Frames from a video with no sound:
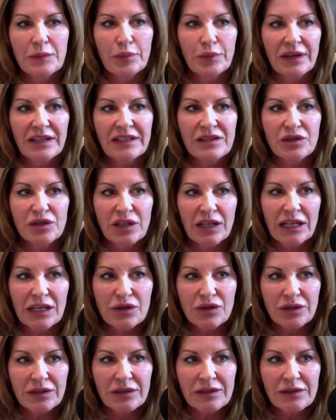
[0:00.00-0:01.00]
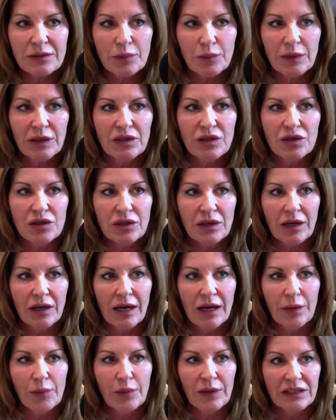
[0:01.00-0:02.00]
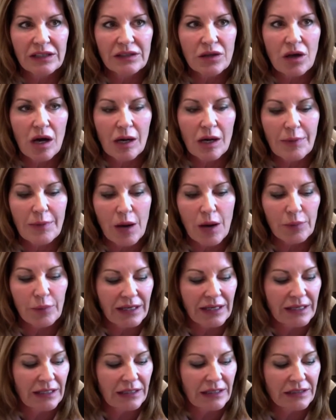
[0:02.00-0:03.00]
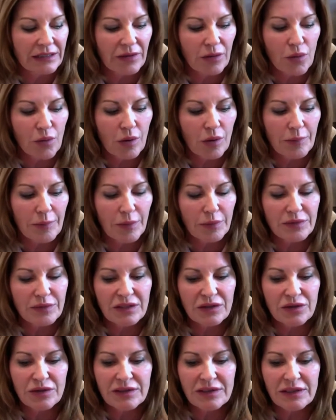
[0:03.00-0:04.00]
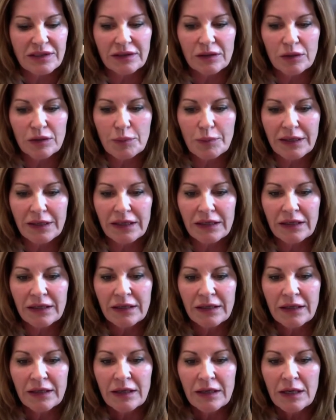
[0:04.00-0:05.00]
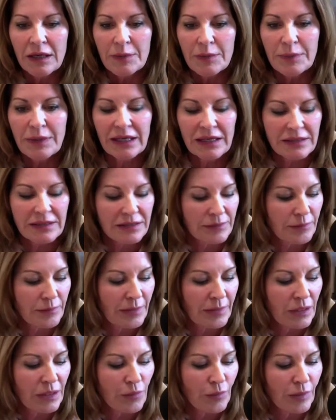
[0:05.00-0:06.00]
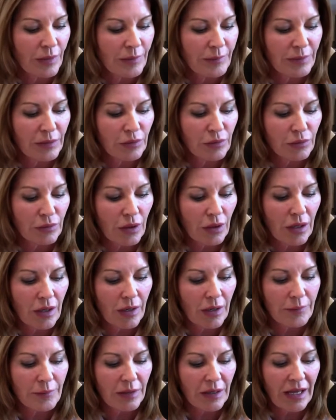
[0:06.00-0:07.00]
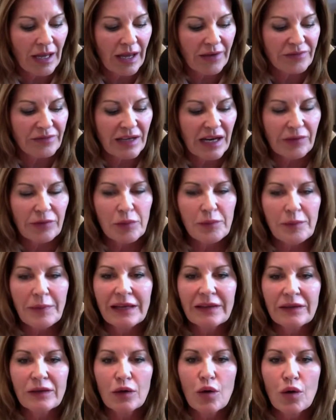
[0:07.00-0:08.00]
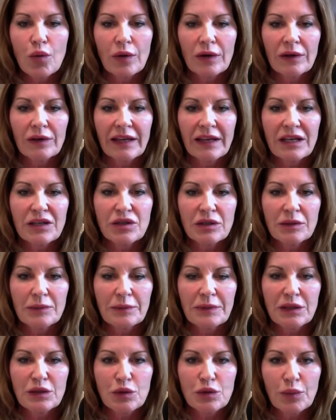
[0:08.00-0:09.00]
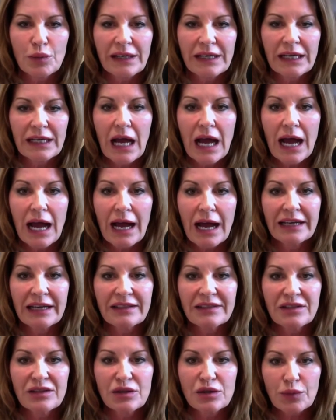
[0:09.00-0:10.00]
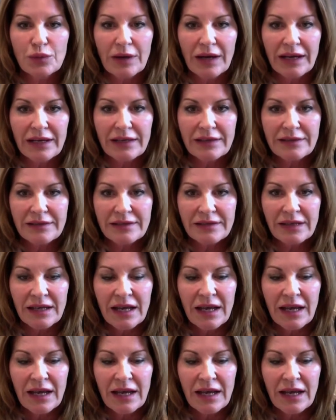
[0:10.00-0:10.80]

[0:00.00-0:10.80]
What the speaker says: breast changes, which I want to talk about when I get into the hormones in just a little bit, because many women who, have never made the correlation between high stress